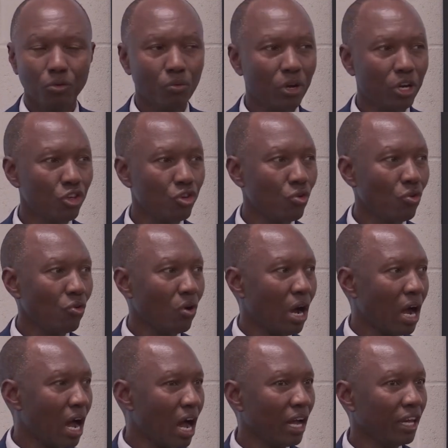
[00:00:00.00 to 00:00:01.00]
When you
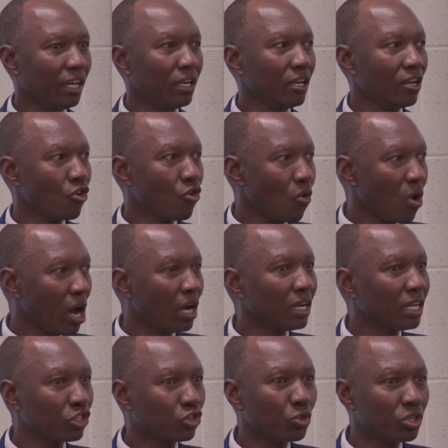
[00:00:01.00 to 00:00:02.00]
are in
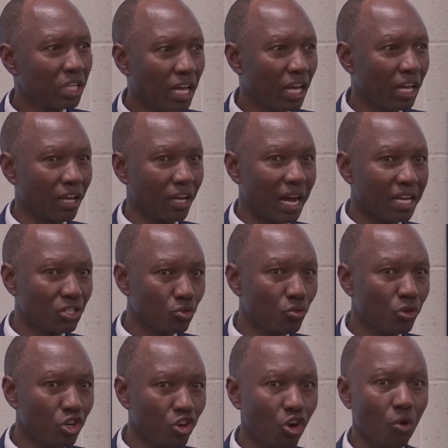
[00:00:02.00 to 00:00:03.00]
Rwanda today, as
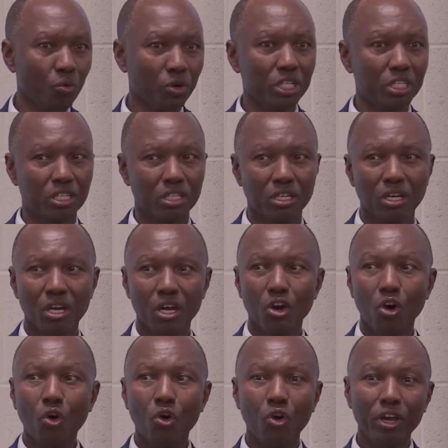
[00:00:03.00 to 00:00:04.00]
we know it,
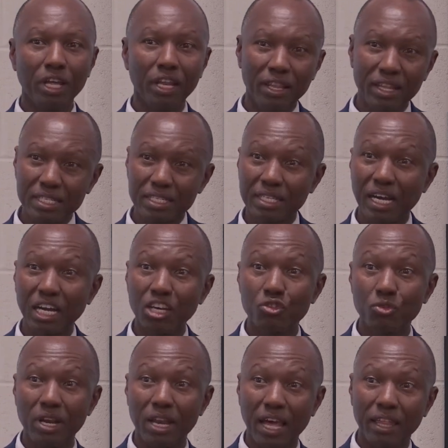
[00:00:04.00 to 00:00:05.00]
or in this
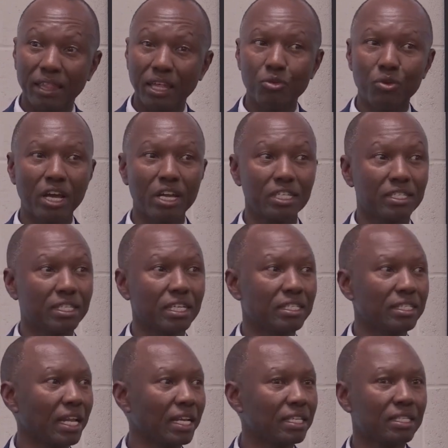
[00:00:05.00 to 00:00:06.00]
country like the United
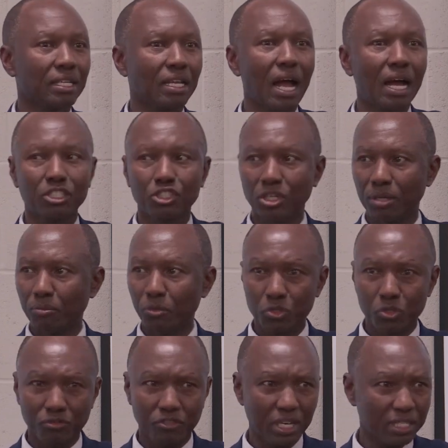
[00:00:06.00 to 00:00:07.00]
States, that actually
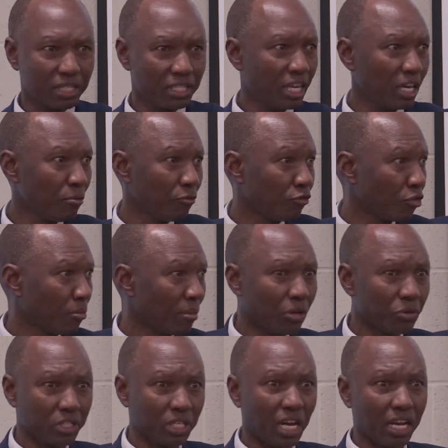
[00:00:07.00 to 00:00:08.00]
most of us came from
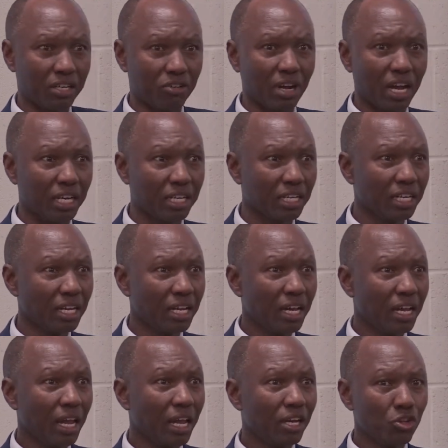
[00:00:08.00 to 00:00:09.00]
outside, right?
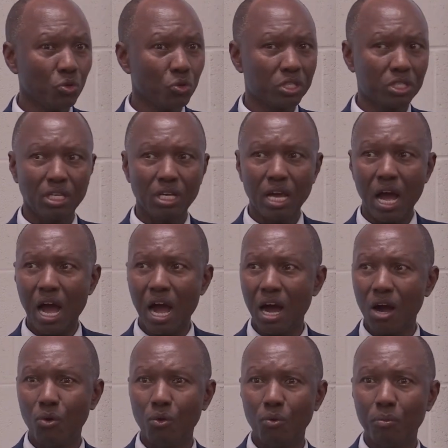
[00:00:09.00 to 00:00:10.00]
And you see
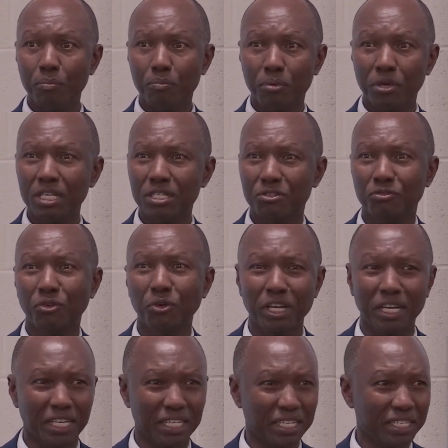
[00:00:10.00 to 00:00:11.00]
how peaceful
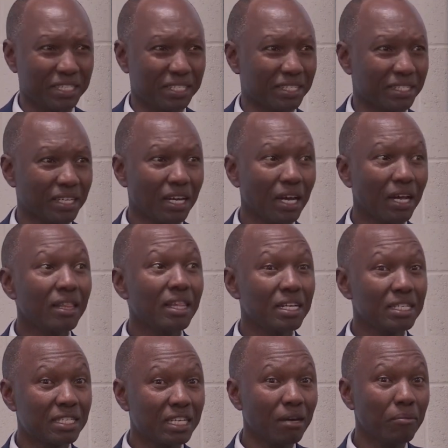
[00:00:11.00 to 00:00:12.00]
it is.
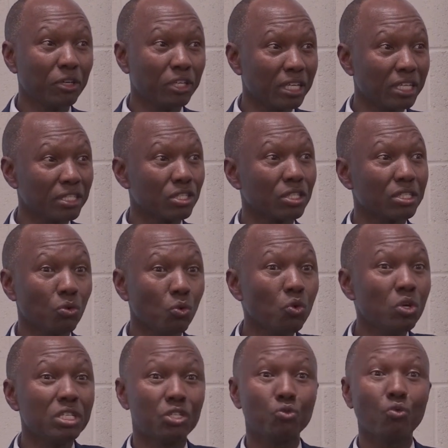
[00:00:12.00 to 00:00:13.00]
There is somebody else
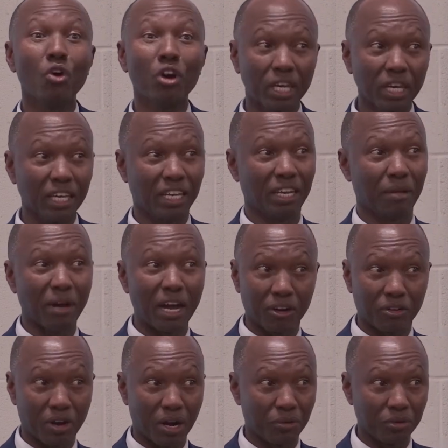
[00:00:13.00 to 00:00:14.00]
who is working in the
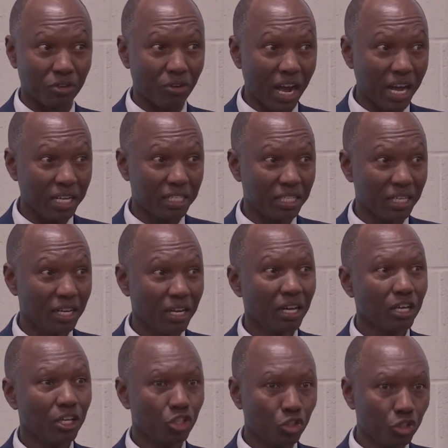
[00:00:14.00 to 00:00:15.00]
background, right?
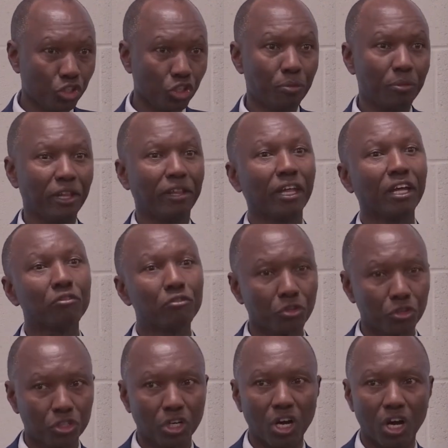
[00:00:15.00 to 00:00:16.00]
You should be
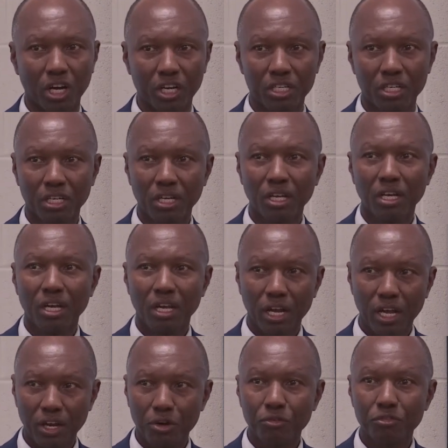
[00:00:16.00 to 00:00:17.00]
thankful to God.
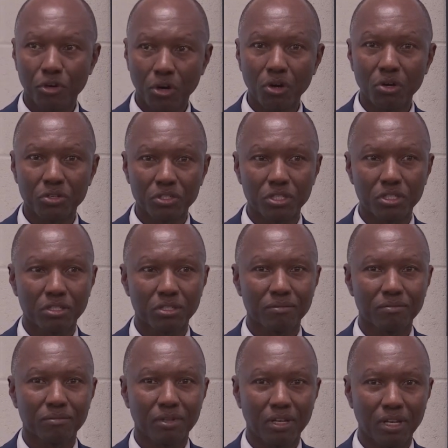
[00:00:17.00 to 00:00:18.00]
And of
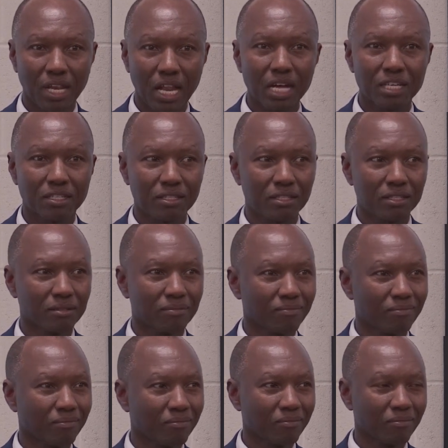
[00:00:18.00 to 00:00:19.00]
course, last,
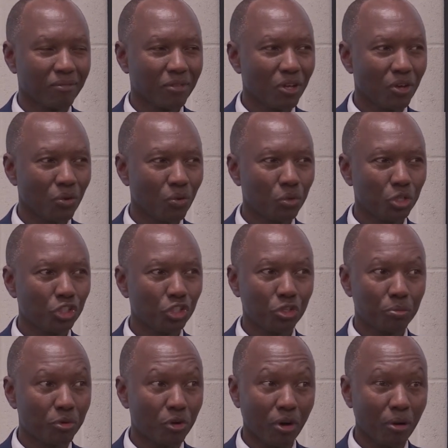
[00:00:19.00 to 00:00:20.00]
we
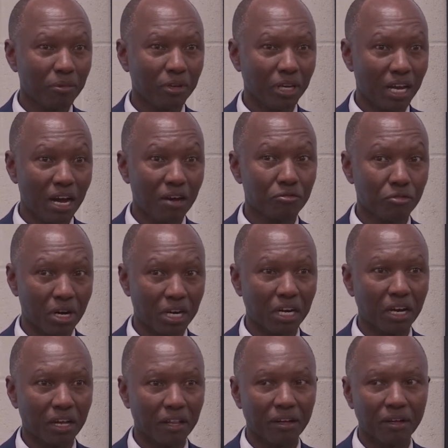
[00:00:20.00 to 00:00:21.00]
should probably love one
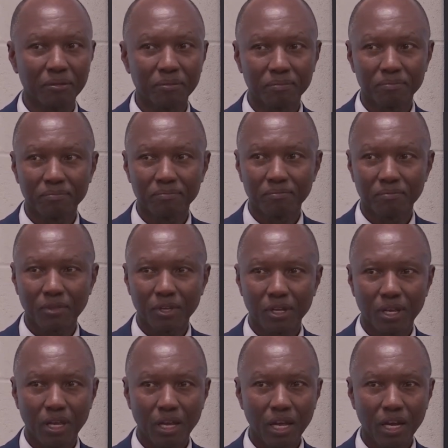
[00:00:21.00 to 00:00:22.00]
another
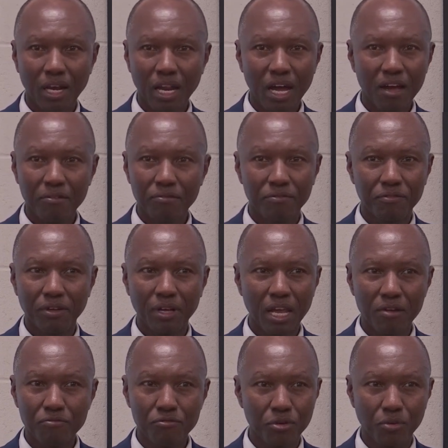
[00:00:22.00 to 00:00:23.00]
and love
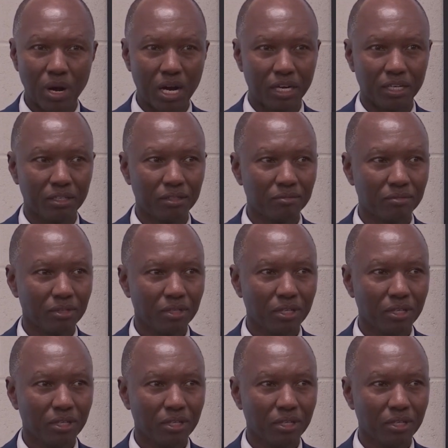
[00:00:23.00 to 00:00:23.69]
everyone.